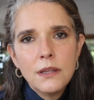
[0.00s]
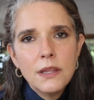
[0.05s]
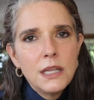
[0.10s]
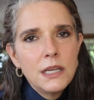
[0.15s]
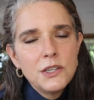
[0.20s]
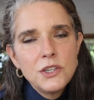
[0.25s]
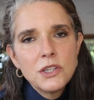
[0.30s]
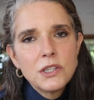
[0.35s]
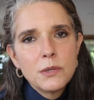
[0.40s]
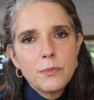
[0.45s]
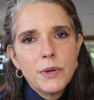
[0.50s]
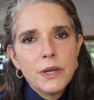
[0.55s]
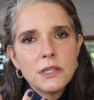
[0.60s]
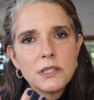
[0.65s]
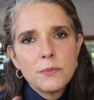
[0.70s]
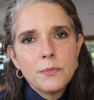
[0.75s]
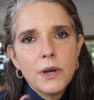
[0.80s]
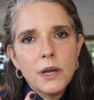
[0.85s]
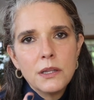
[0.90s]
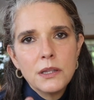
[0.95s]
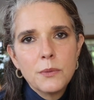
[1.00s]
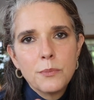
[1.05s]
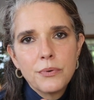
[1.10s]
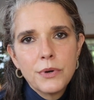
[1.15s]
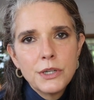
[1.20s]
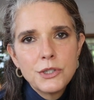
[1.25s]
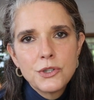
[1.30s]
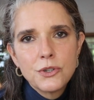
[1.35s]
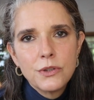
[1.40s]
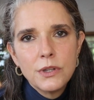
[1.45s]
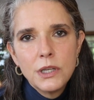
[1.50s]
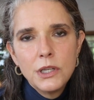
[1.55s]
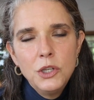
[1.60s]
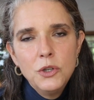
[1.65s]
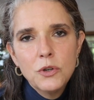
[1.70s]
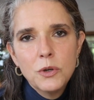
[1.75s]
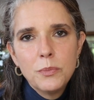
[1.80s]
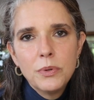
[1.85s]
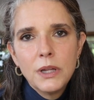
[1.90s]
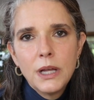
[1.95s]
and then it just just depends upon the pressure that
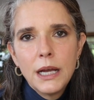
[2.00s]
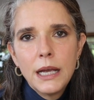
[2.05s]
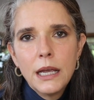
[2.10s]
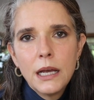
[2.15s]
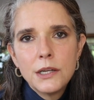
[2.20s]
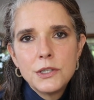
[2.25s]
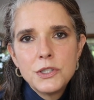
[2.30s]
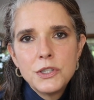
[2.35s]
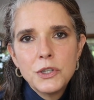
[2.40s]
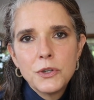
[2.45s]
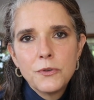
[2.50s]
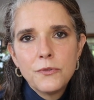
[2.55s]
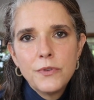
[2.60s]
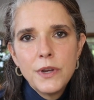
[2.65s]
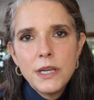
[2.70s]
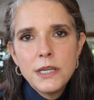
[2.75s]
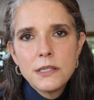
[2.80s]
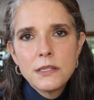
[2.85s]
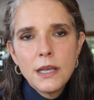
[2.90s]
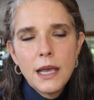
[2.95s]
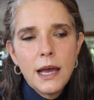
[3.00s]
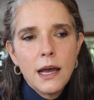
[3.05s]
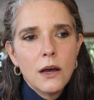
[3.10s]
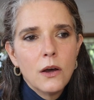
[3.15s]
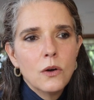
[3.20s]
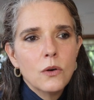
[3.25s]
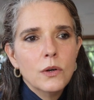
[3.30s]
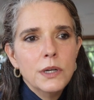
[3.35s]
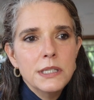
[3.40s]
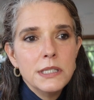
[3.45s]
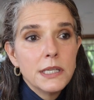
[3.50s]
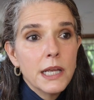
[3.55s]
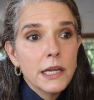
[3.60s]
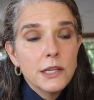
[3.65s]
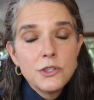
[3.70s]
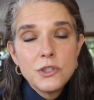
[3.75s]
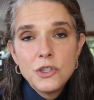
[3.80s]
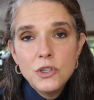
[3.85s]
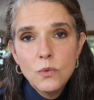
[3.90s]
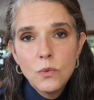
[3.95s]
you apply onto your face, how
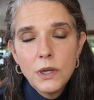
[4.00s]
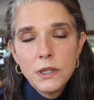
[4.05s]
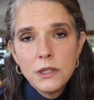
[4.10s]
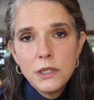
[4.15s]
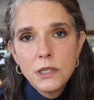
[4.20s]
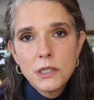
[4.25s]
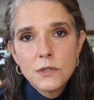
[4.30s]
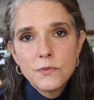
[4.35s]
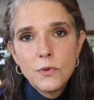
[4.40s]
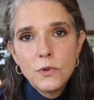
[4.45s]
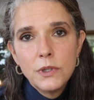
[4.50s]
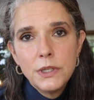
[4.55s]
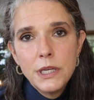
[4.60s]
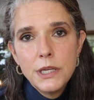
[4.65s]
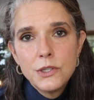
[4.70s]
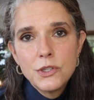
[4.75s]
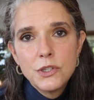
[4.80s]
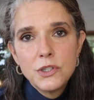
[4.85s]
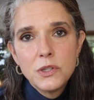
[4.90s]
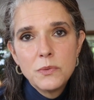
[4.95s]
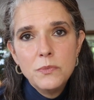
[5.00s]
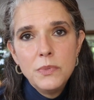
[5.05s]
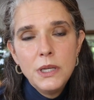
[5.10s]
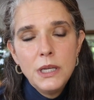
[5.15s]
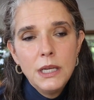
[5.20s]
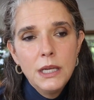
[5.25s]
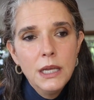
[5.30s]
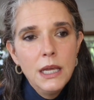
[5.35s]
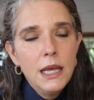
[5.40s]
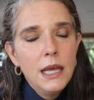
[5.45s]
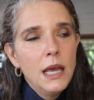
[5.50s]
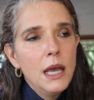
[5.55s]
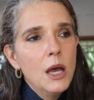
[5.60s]
intense you want the exfoliation to be.